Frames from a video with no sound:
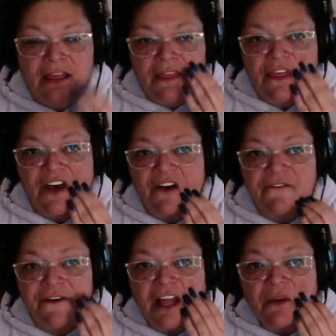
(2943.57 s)
The
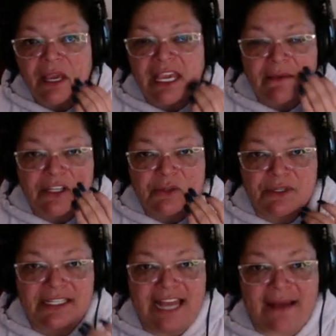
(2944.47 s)
following image
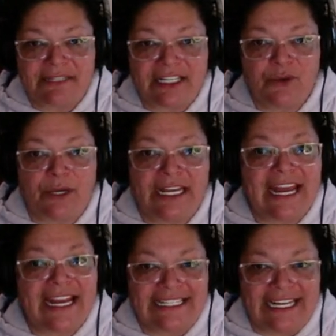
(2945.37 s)
was snapped in
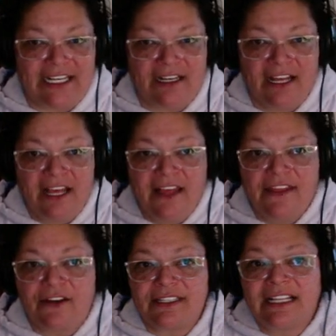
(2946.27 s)
2019.
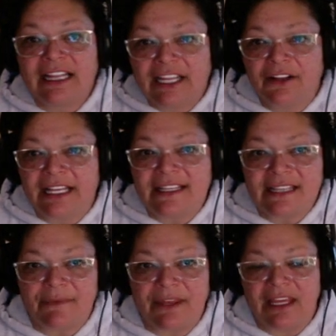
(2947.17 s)
There is clearly
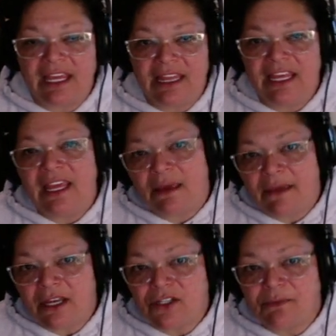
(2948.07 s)
something in the
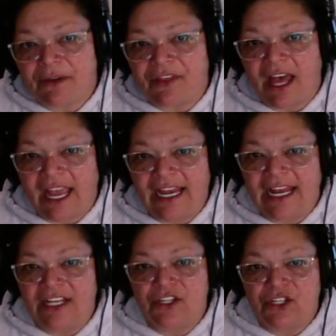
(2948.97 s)
image, but the height
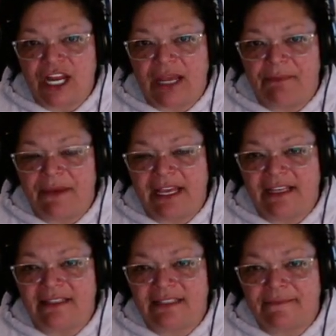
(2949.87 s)
and shape
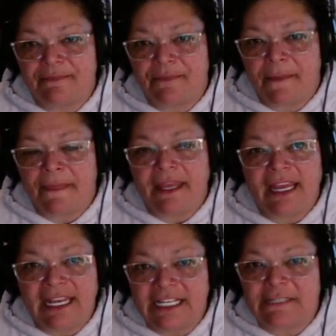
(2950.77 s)
is
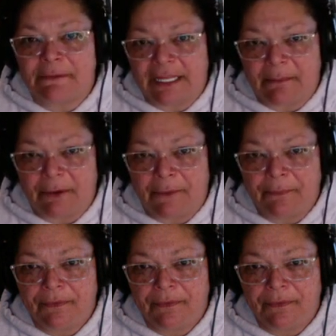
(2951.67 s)
inexplicable.